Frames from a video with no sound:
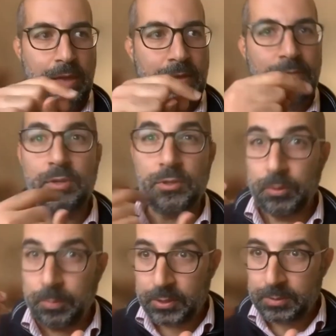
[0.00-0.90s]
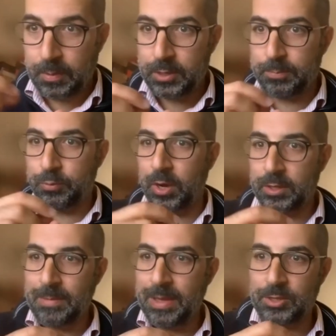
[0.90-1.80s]
If they're super smart product
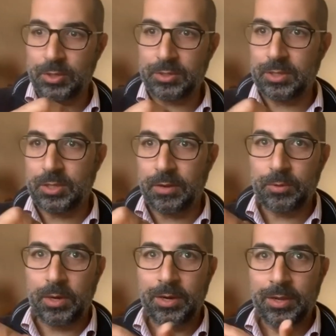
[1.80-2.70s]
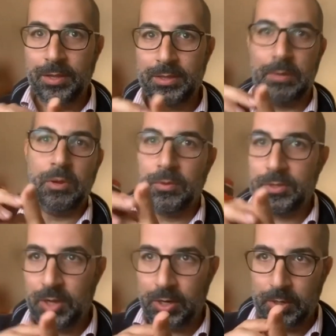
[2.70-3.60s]
managers in software, they will all
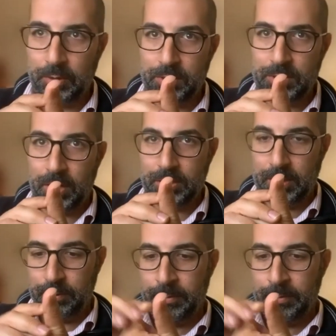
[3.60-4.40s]
start their own startup.